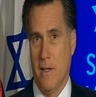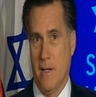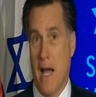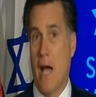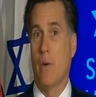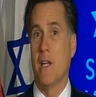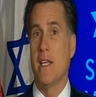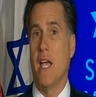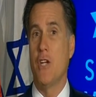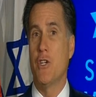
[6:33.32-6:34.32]
I will
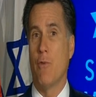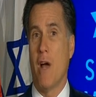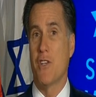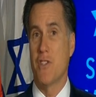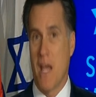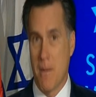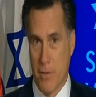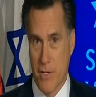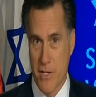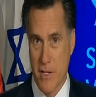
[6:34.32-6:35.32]
engage Iran's
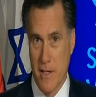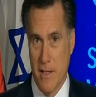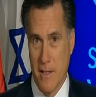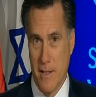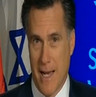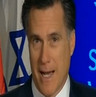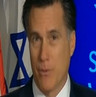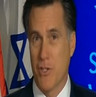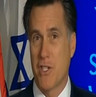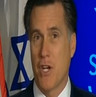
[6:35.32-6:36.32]
neighbors. I
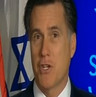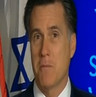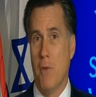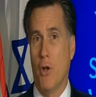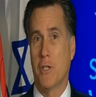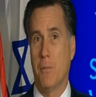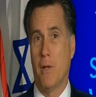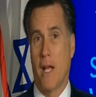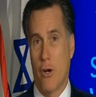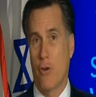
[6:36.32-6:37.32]
will station
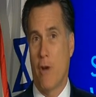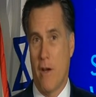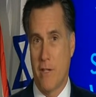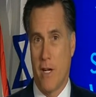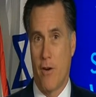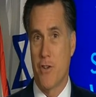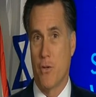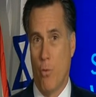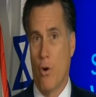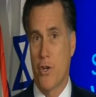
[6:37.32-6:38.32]
multiple aircraft carriers
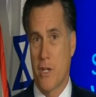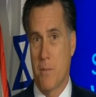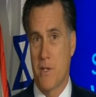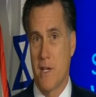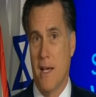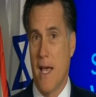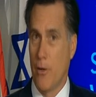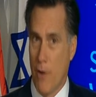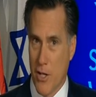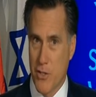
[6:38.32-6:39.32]
and warships at
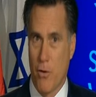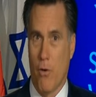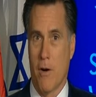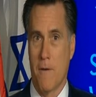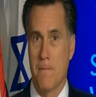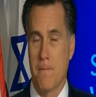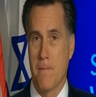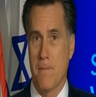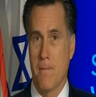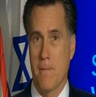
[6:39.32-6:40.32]
Iran's door.
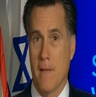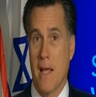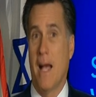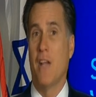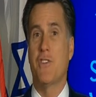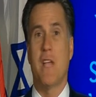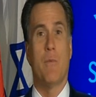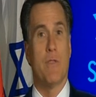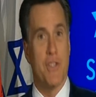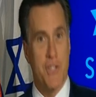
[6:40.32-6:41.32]
I'll stand
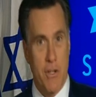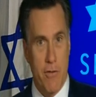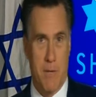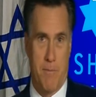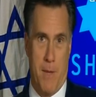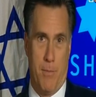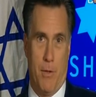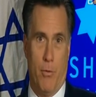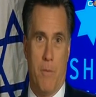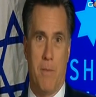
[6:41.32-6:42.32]
with the Syrian people
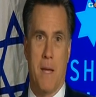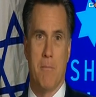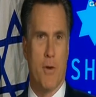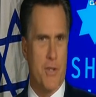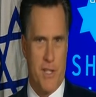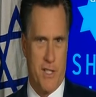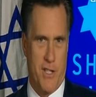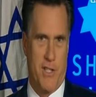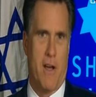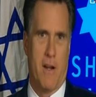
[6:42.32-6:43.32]
who are being mercilessly
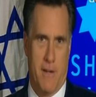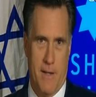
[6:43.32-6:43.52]
slaughtered.